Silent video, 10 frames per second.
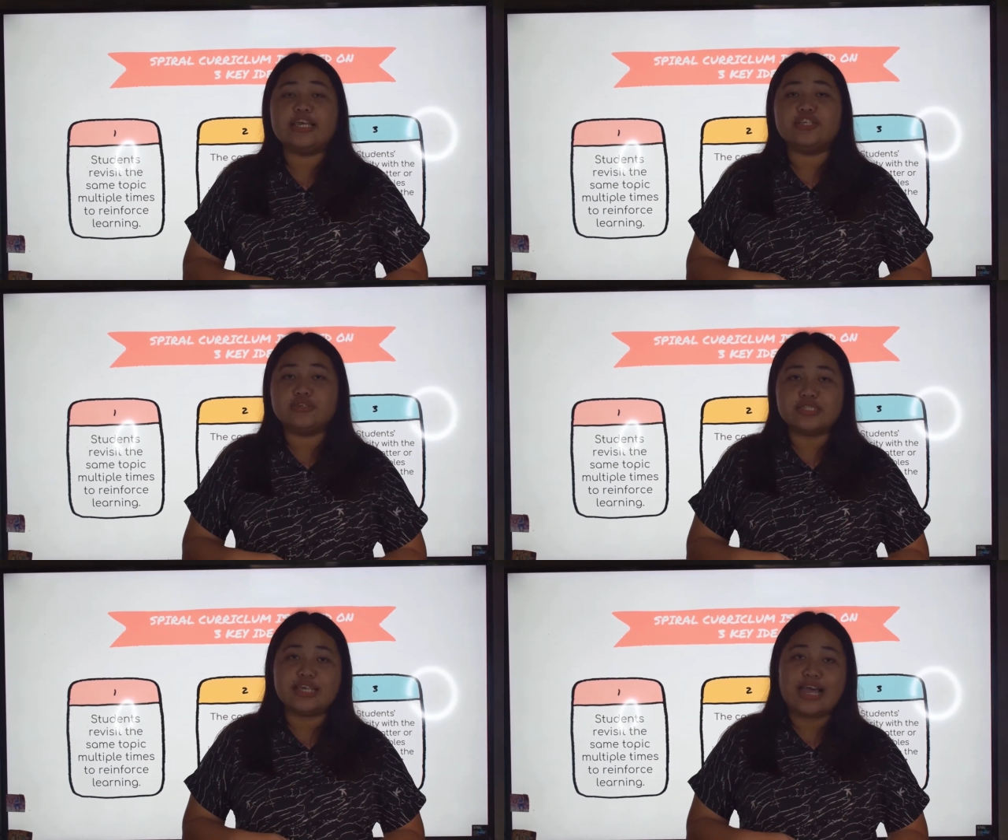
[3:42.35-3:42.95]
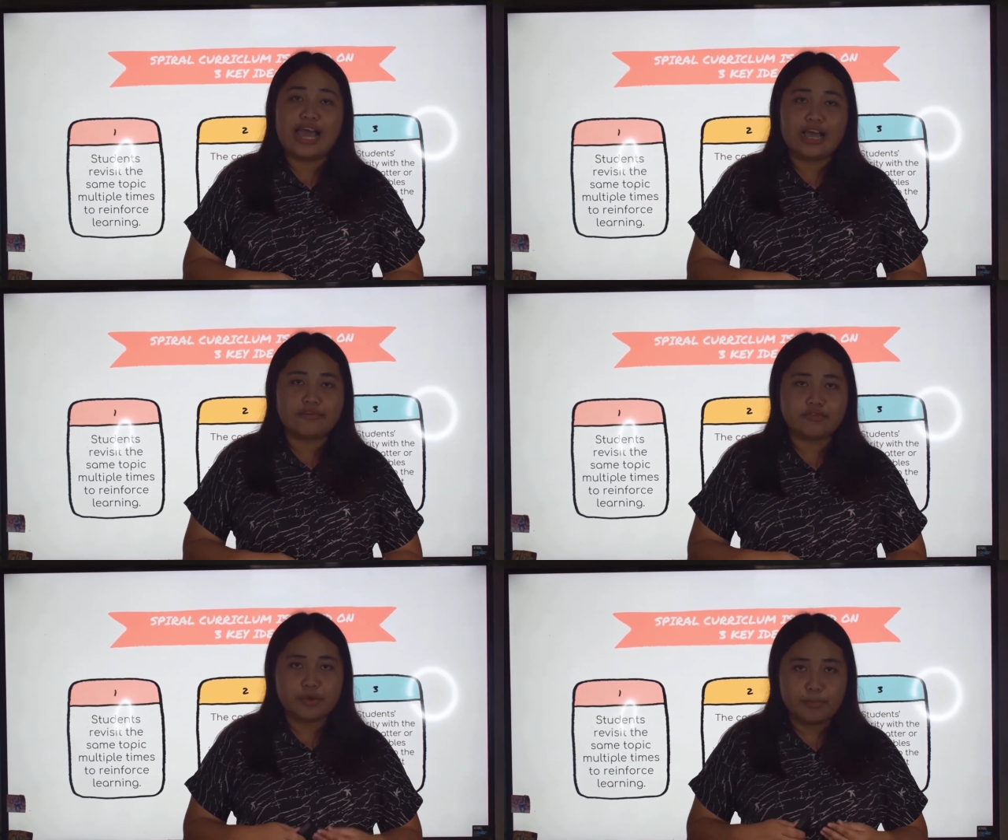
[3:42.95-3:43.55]
you still
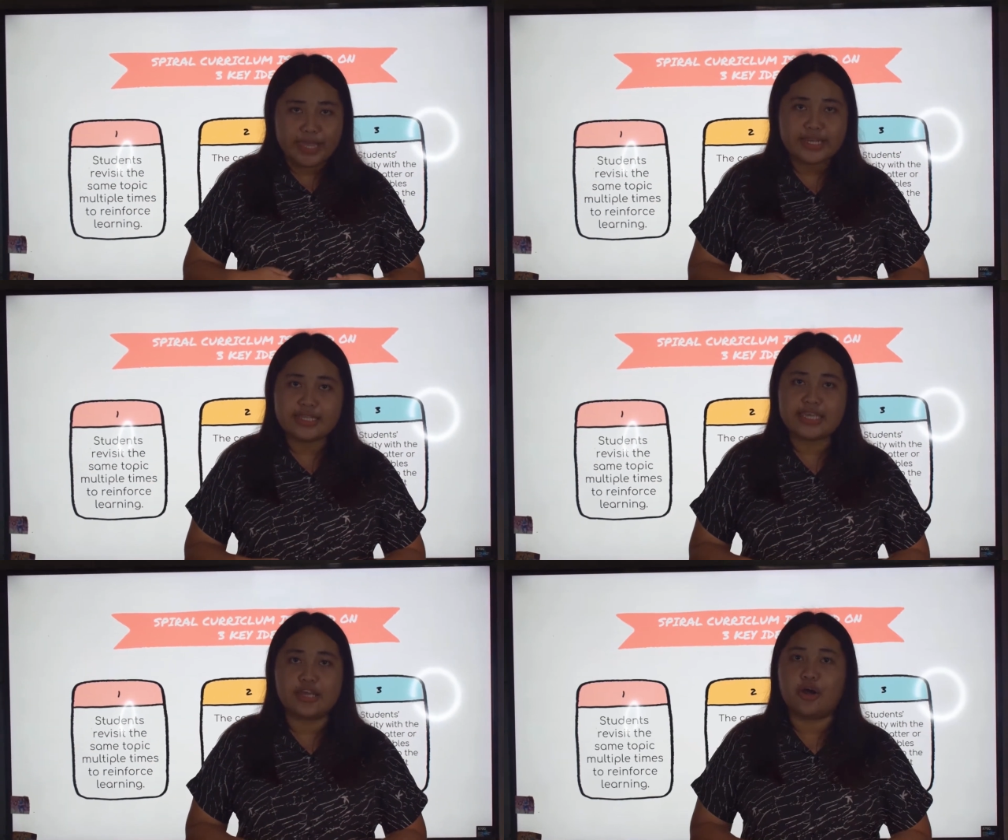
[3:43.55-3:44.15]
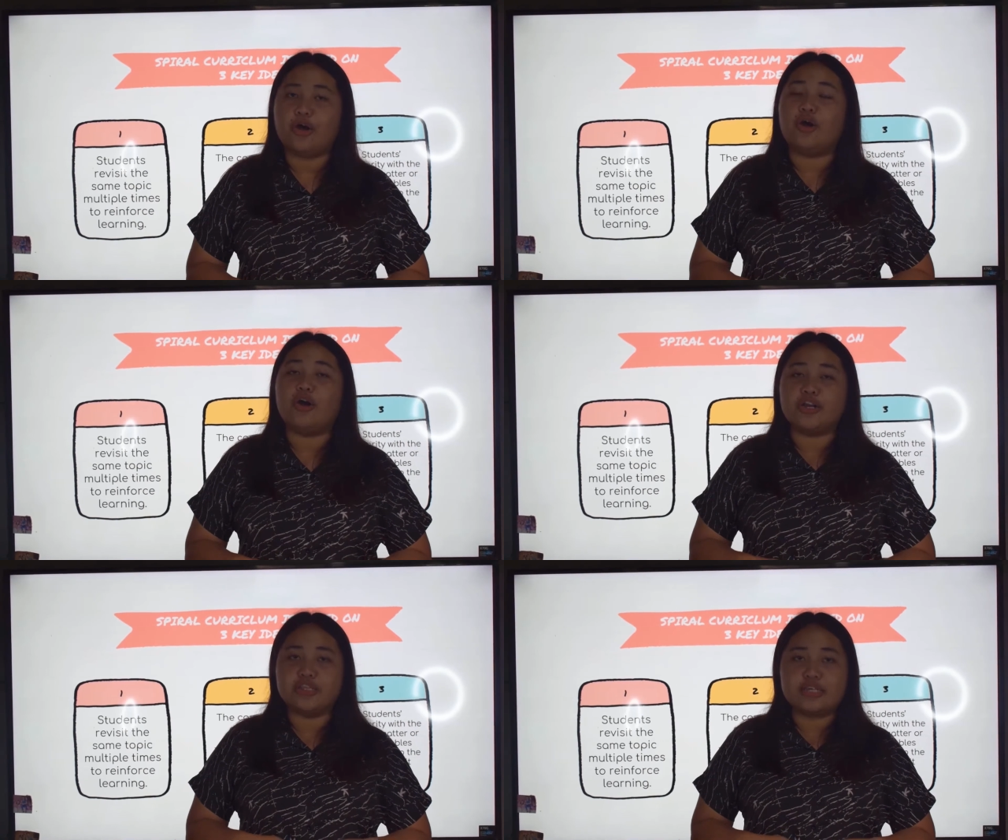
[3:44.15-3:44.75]
have the main idea
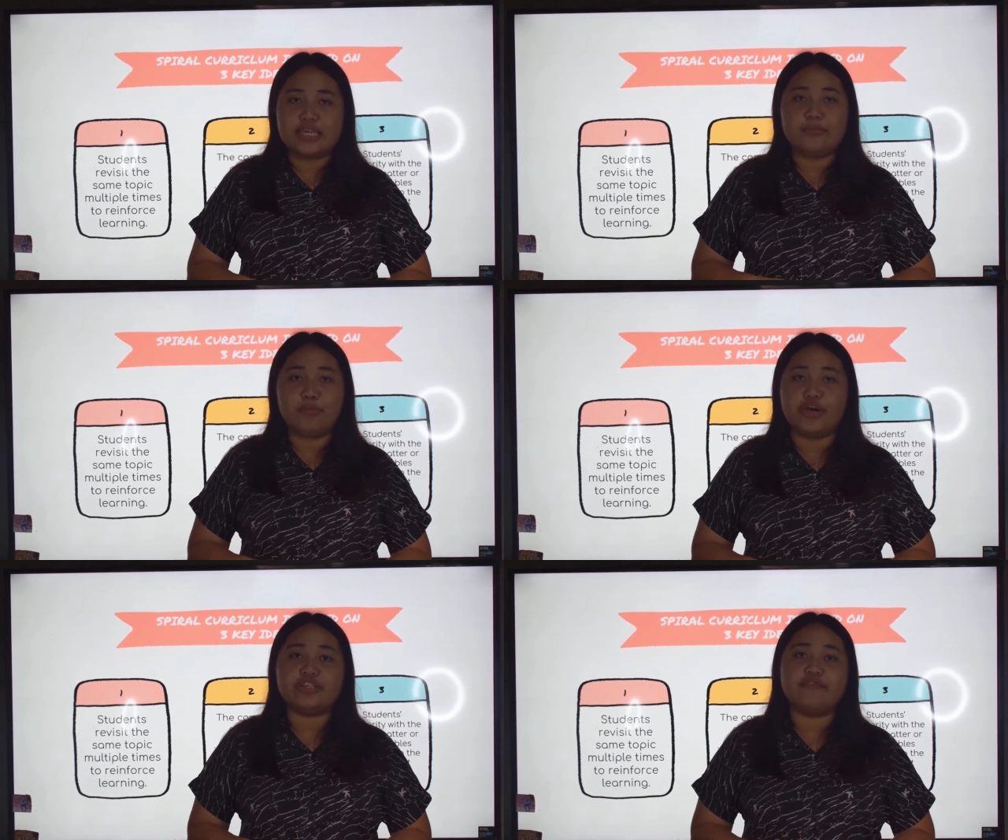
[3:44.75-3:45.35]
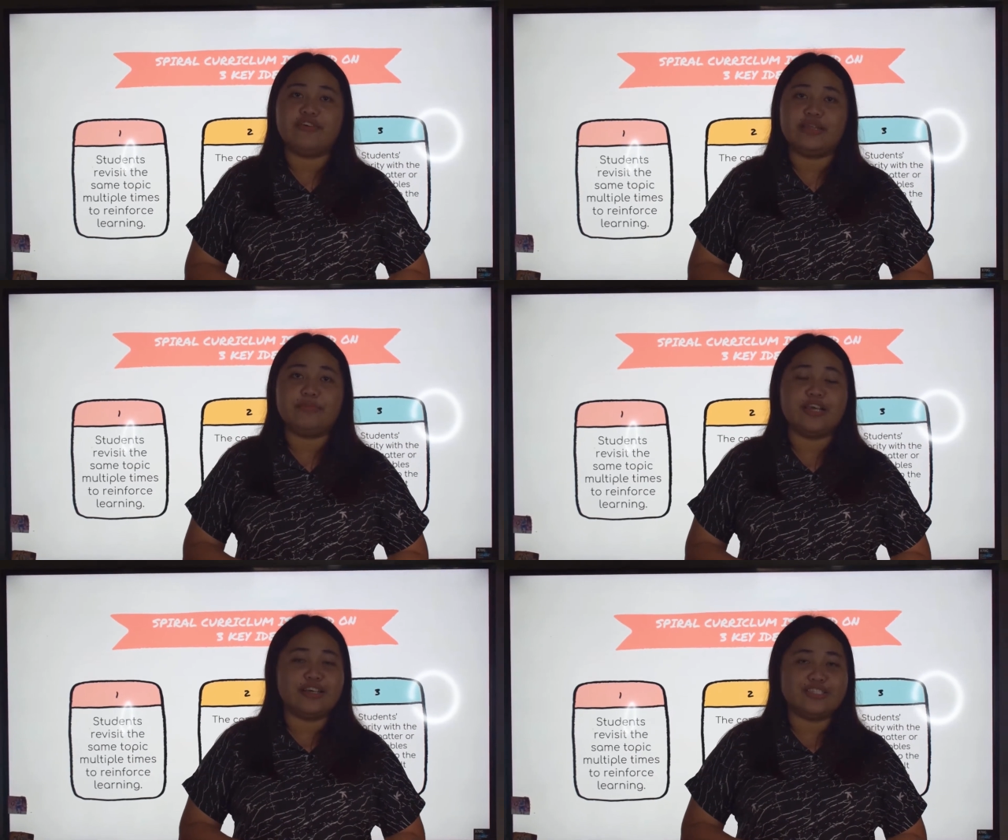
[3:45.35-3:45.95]
or the key point of it
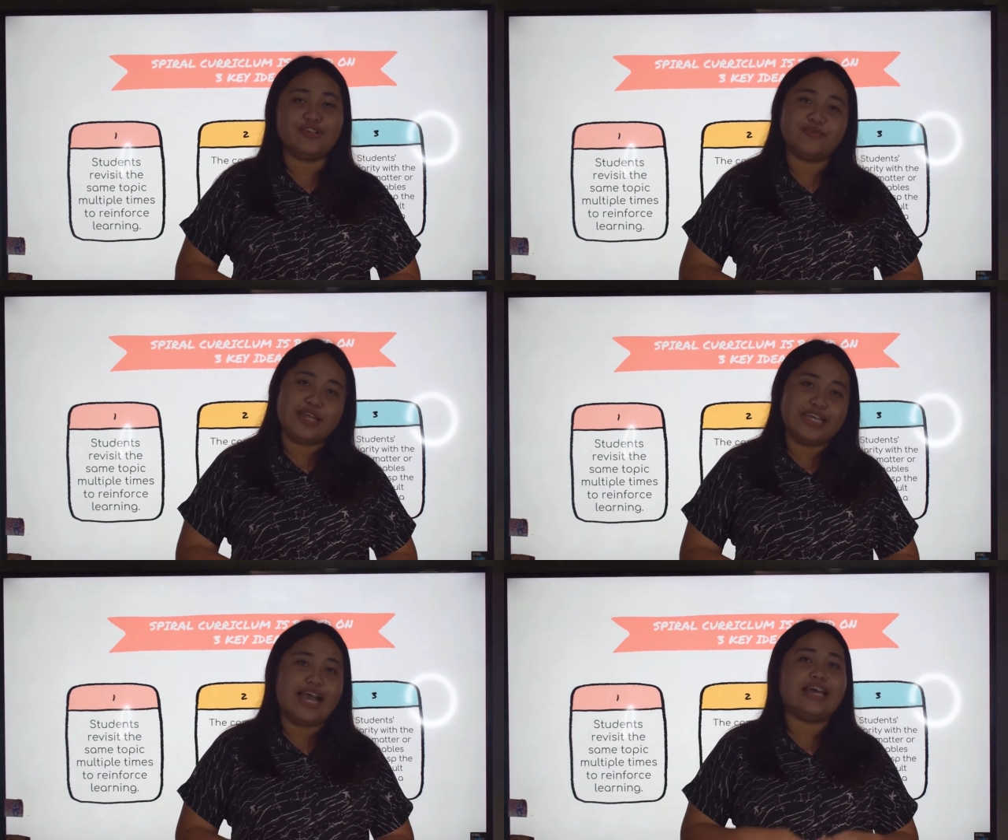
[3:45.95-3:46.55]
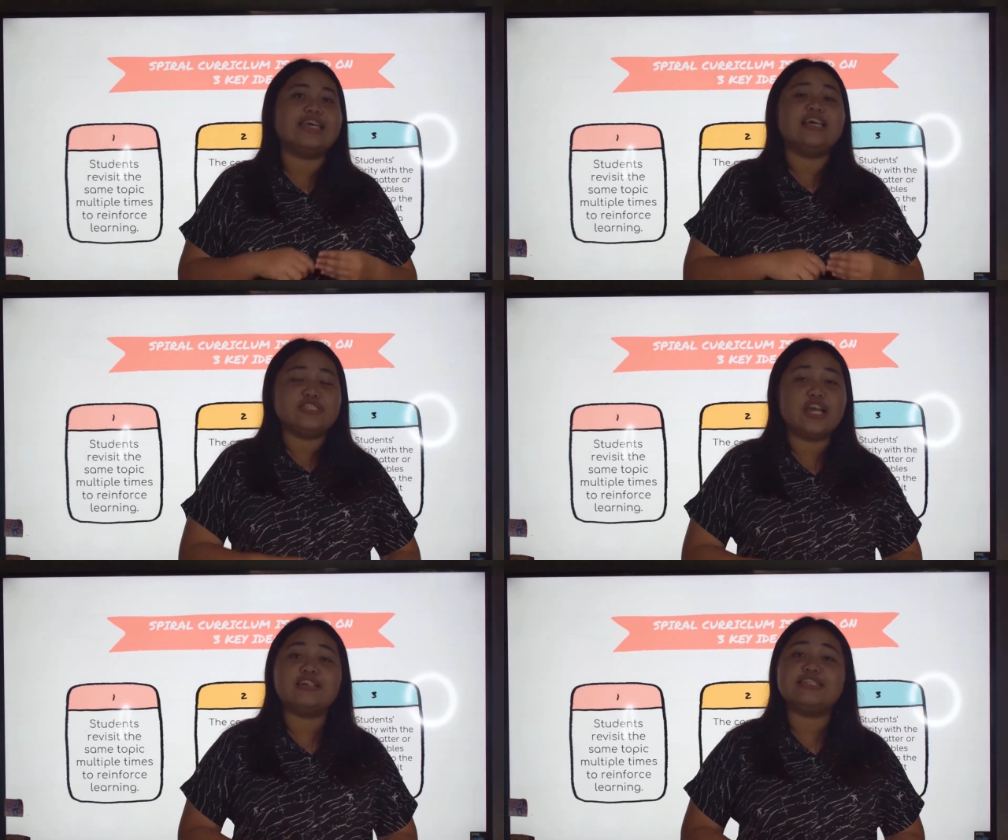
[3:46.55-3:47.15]
because you already had
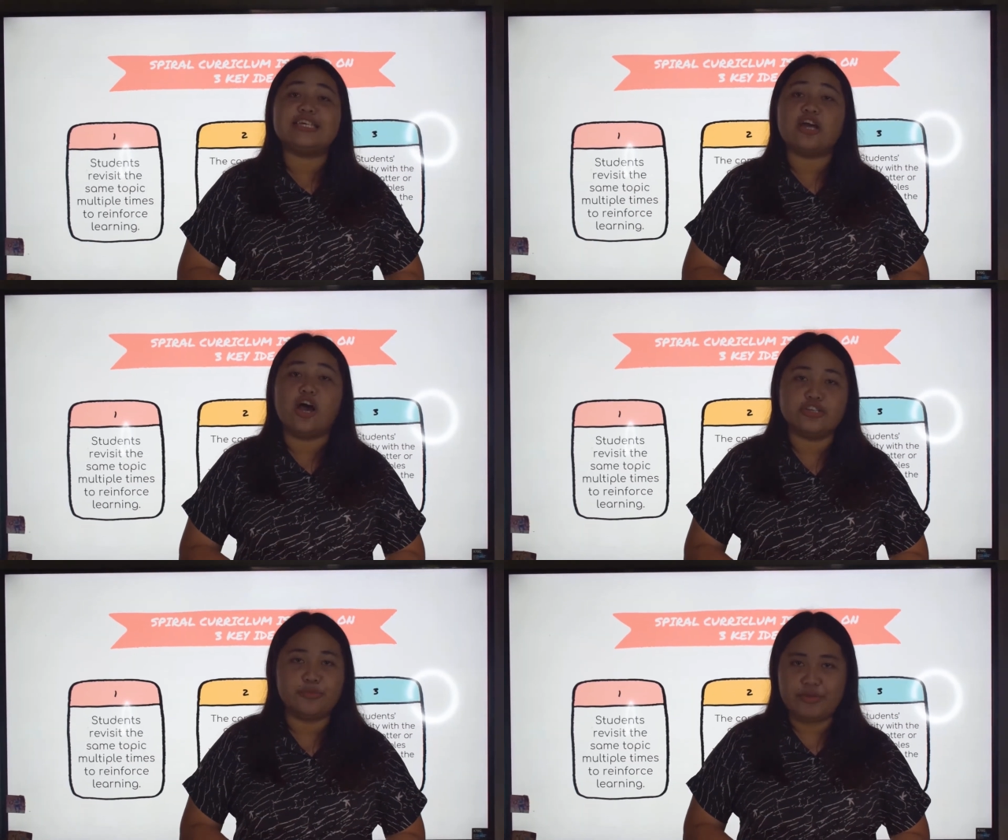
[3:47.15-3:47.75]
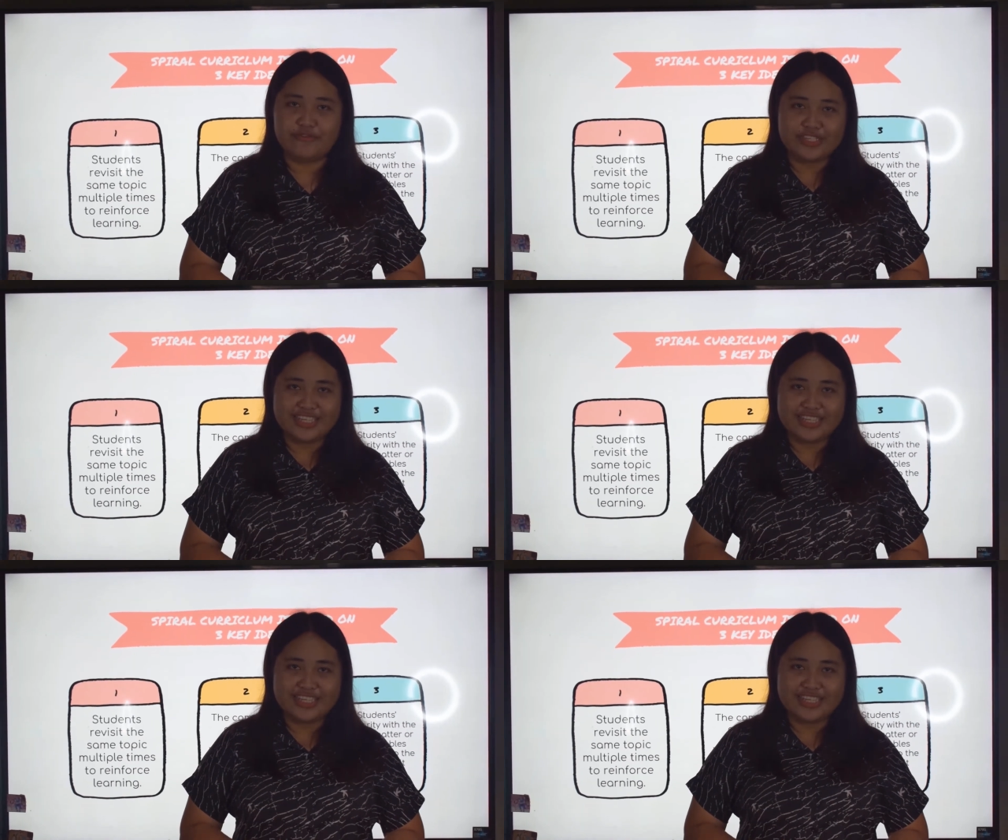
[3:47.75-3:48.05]
tackled it on your previous